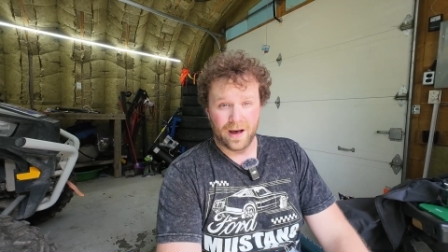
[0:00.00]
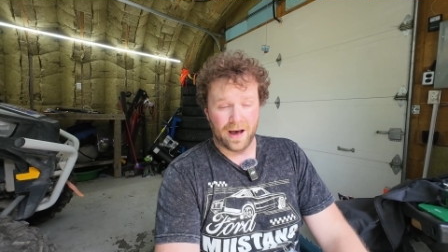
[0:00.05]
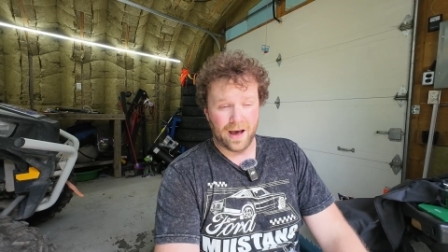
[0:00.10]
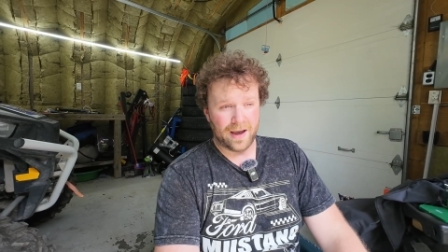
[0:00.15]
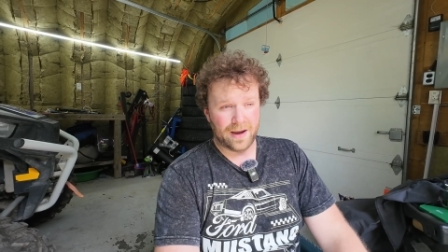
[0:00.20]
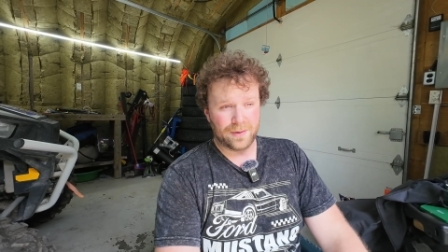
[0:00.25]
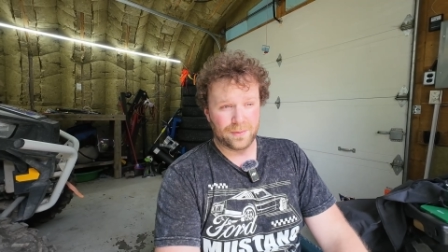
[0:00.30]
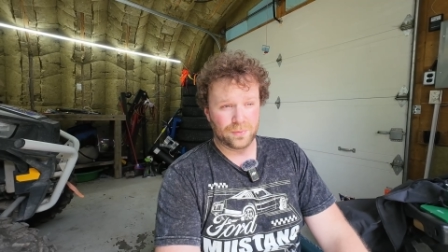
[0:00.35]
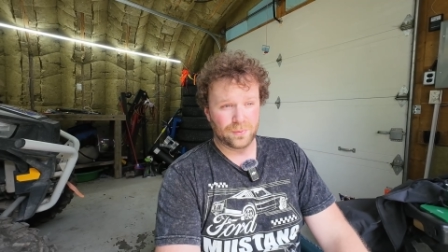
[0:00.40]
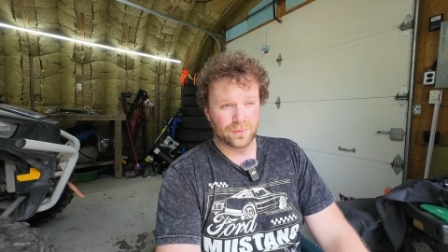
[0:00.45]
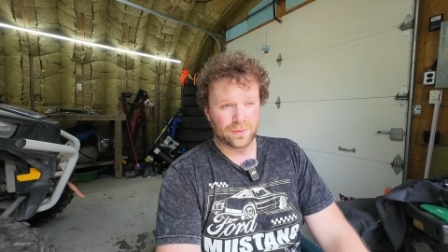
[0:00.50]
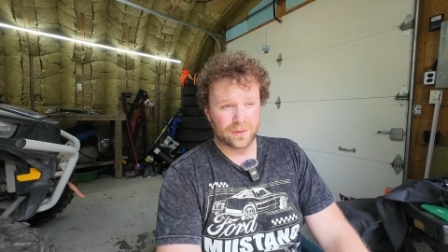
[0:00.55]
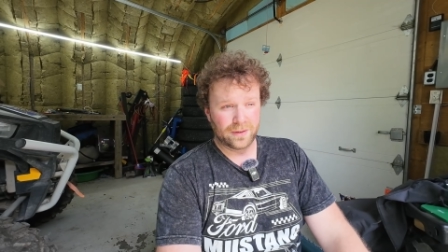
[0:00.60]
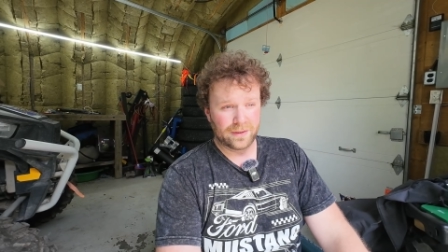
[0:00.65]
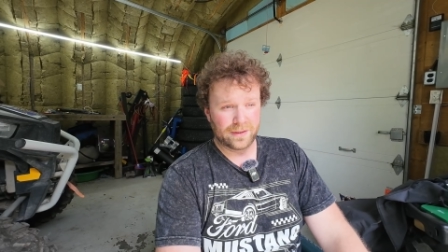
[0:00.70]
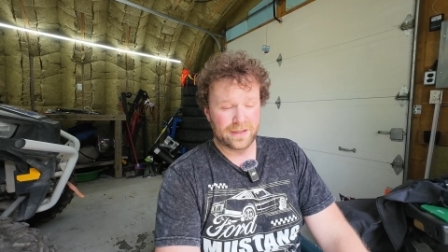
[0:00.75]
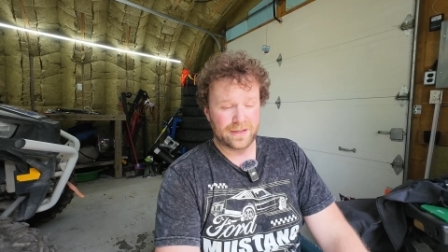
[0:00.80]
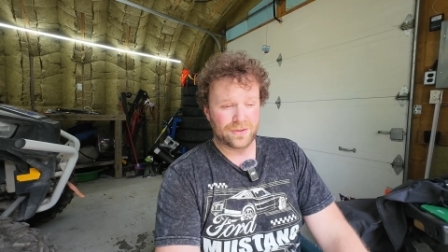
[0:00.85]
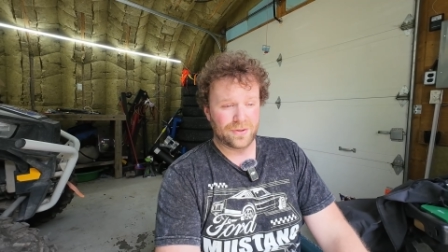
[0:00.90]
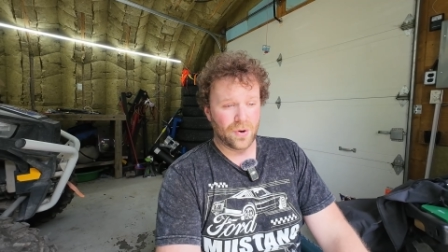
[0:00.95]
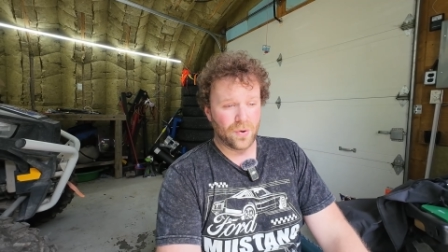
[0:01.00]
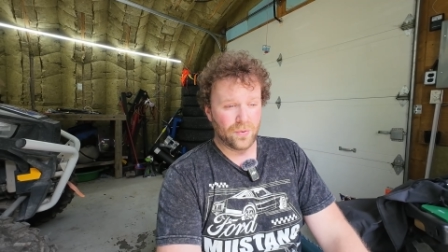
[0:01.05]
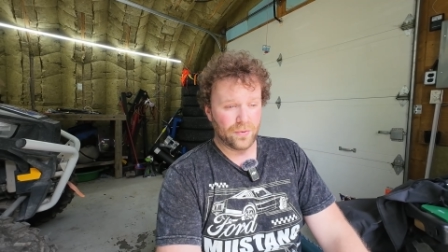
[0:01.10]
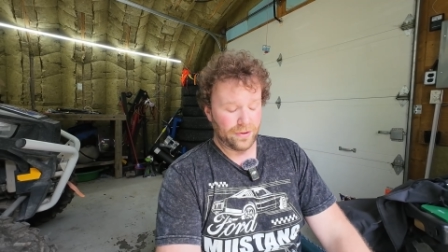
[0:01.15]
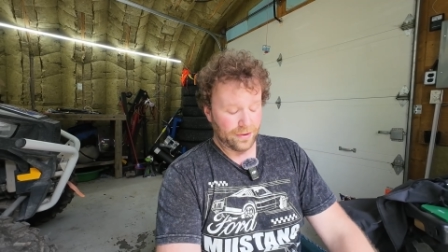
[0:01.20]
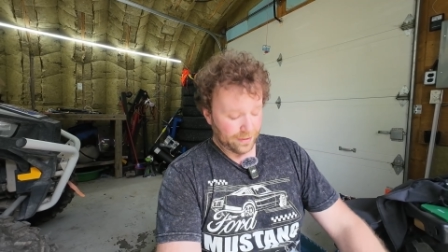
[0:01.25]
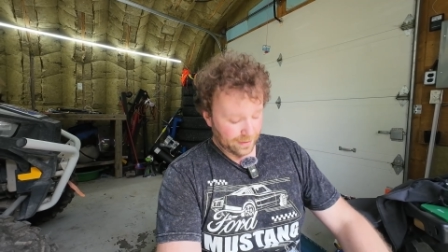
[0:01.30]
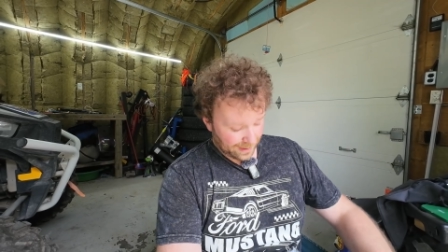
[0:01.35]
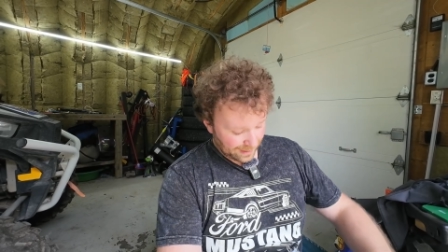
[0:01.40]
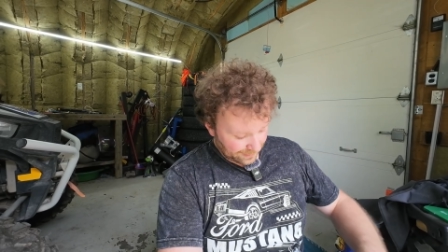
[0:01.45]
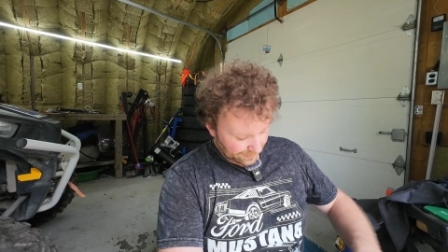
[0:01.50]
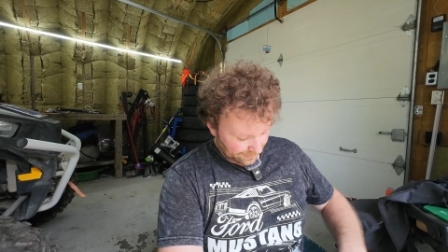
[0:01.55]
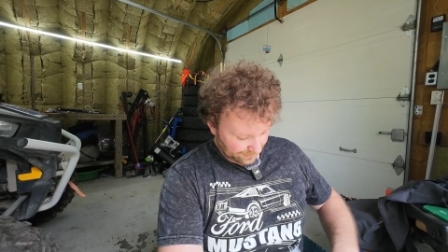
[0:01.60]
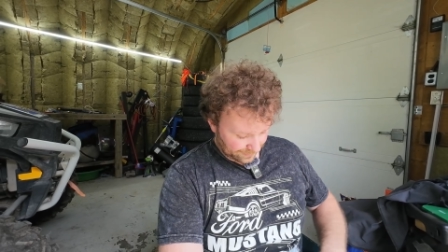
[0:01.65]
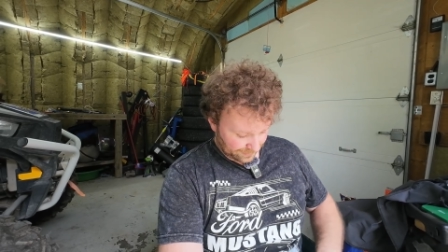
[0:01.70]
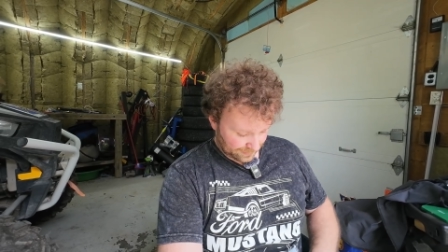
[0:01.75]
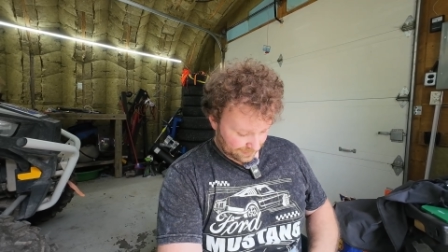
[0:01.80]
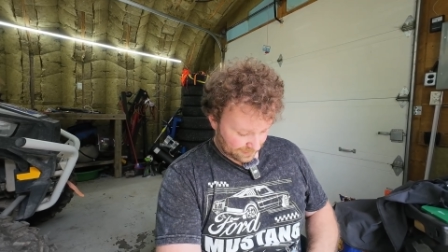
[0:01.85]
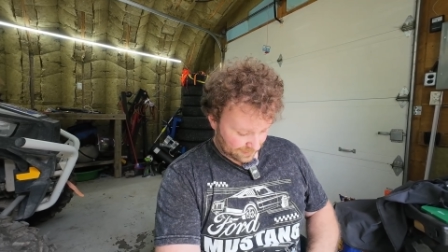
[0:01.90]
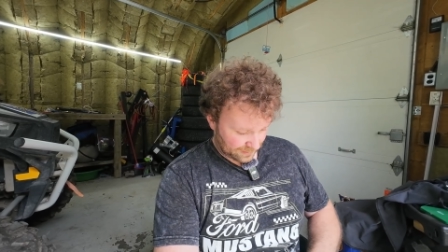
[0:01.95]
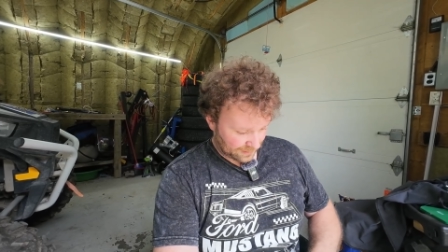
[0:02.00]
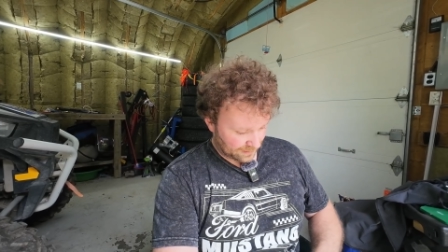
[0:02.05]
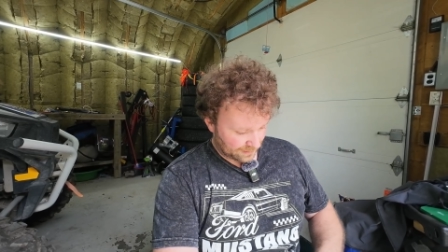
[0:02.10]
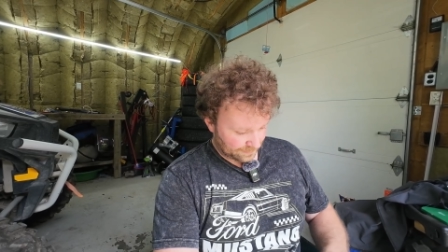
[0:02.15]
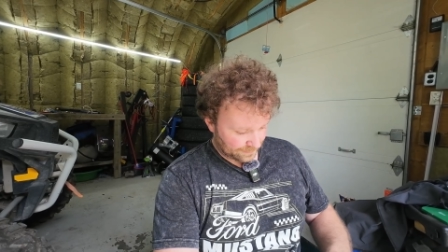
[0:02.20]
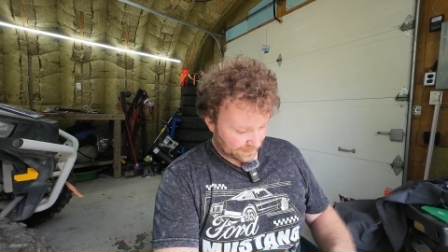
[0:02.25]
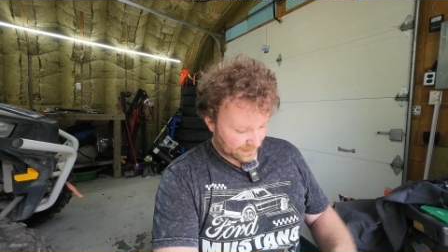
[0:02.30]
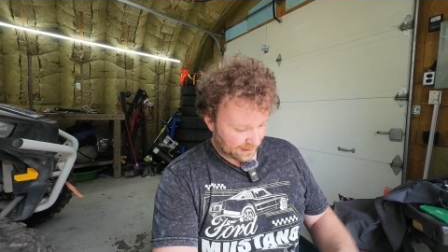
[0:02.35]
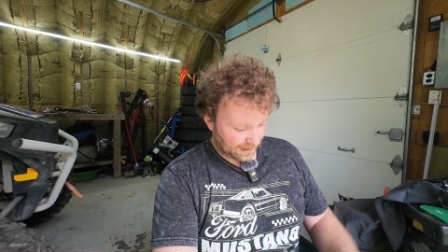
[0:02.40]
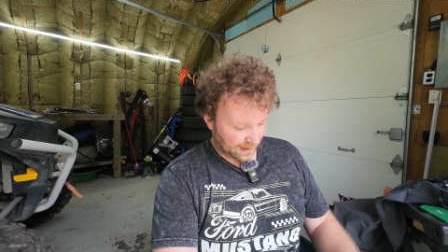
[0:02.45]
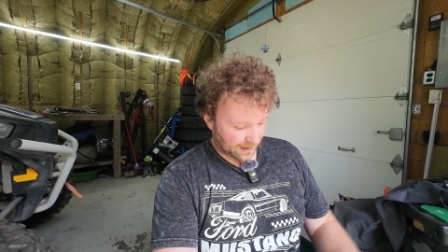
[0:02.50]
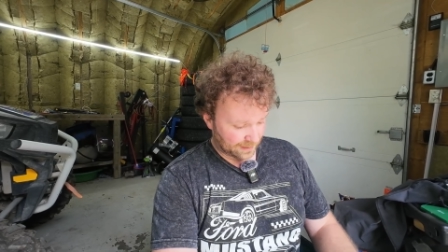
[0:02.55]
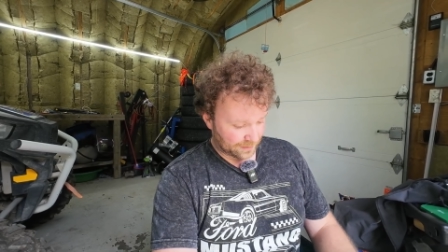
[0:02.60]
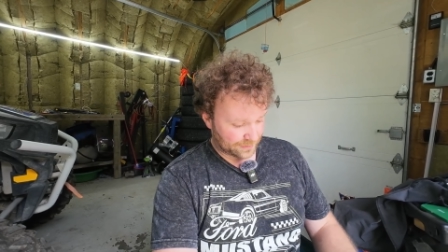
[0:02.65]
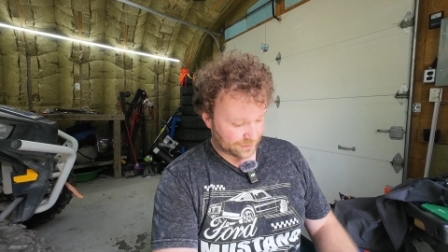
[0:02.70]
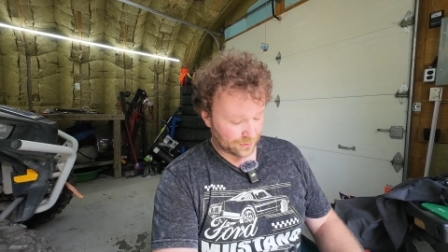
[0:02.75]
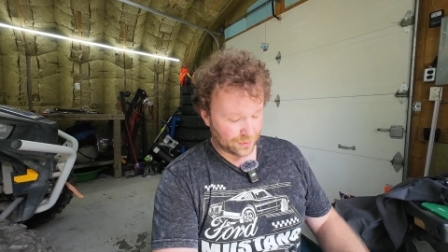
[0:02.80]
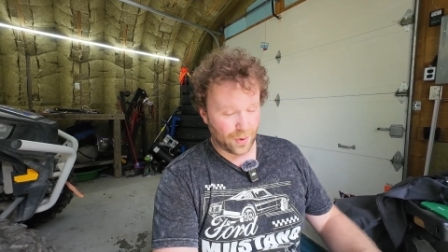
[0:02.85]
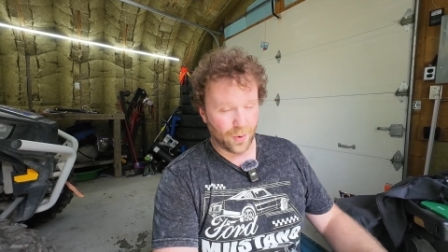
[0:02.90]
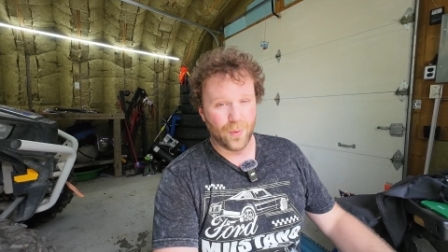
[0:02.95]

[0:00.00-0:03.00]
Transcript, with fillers: I really don't think mechanics are